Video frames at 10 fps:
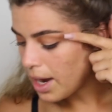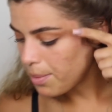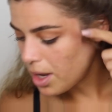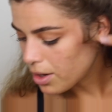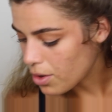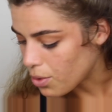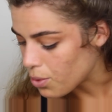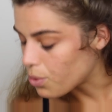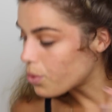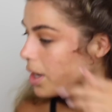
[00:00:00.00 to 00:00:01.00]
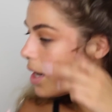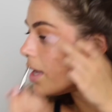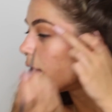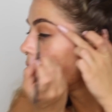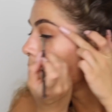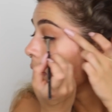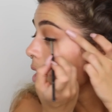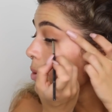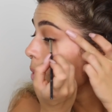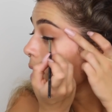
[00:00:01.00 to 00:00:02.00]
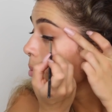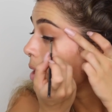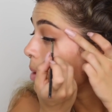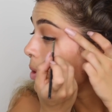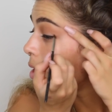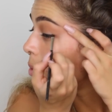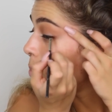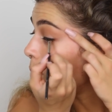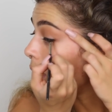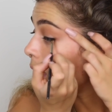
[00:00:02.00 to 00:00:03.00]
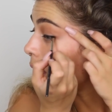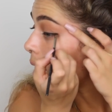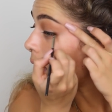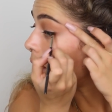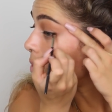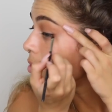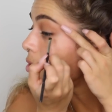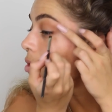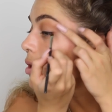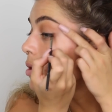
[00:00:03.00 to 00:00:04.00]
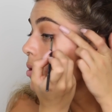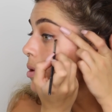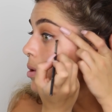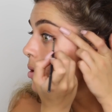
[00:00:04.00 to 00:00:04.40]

And I'm not really gonna make a wing, but I'm gonna wing it out, you know?